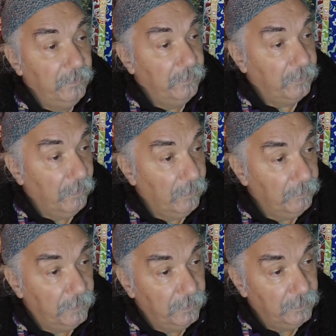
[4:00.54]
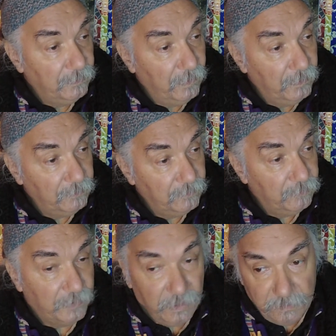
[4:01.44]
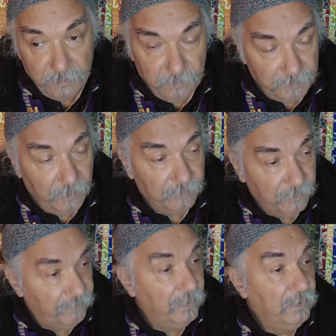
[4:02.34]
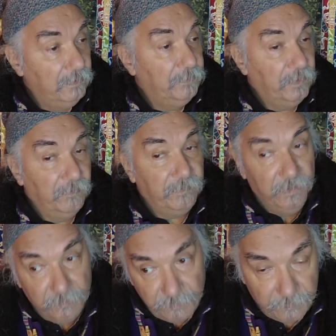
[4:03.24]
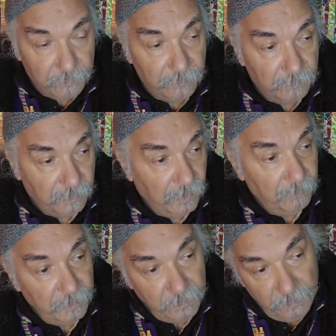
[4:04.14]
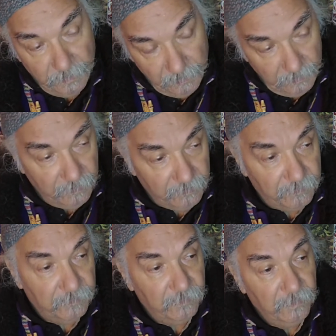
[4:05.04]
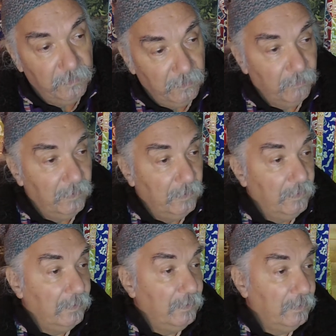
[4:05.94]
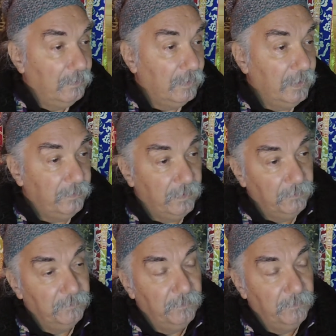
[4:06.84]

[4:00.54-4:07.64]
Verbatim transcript: disturbed, right? protecting themselves, defending themselves, insecure. The gamut is lengthy.